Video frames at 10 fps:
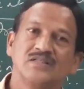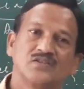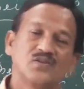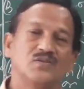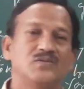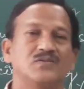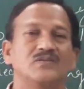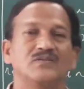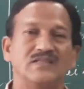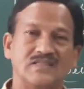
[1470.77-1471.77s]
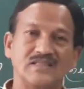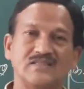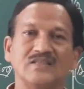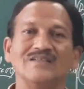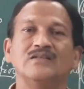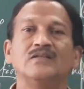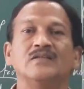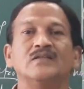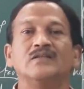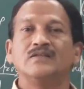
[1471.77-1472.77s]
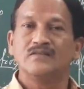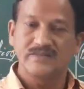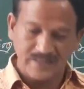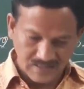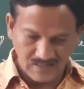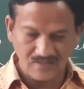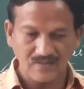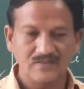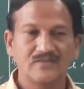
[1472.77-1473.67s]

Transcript: So this is the general